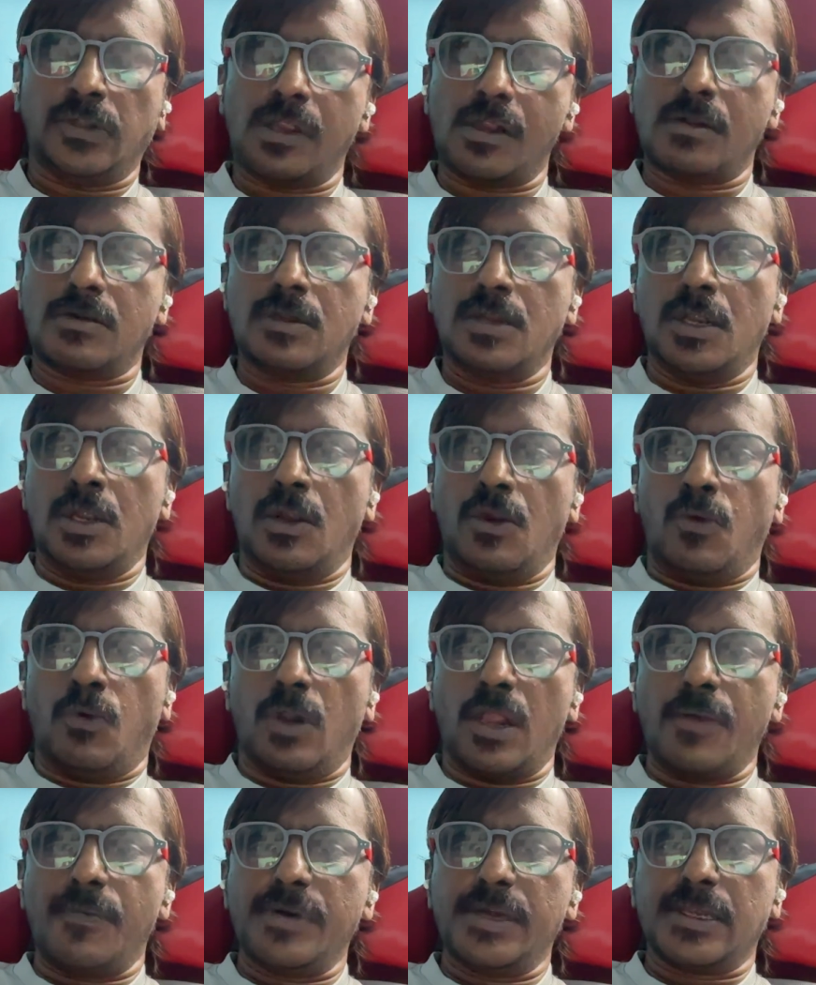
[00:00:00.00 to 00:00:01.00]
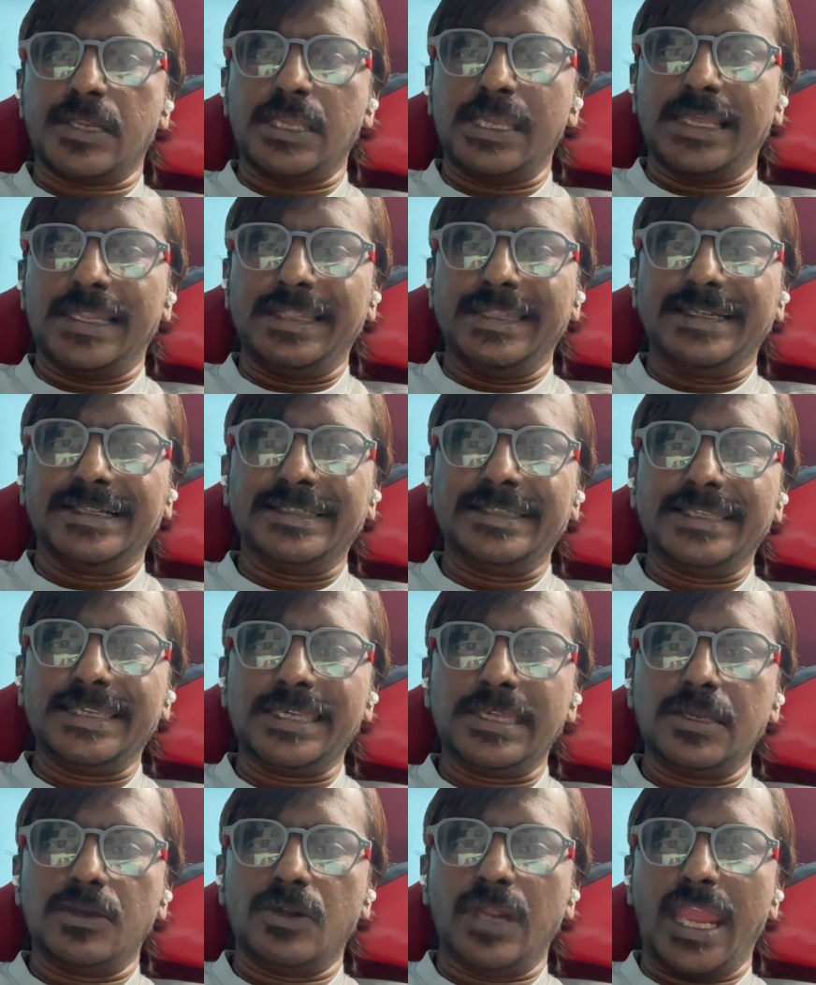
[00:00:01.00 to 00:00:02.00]
So whatever you are
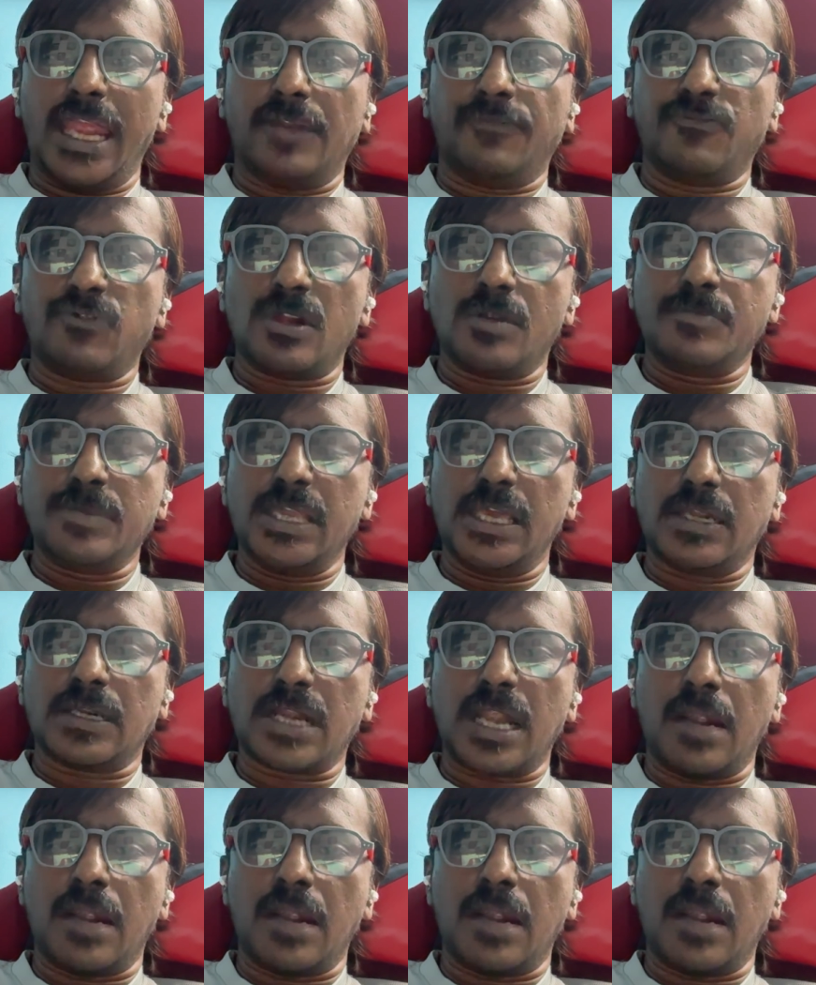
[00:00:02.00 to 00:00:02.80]
learning you get from your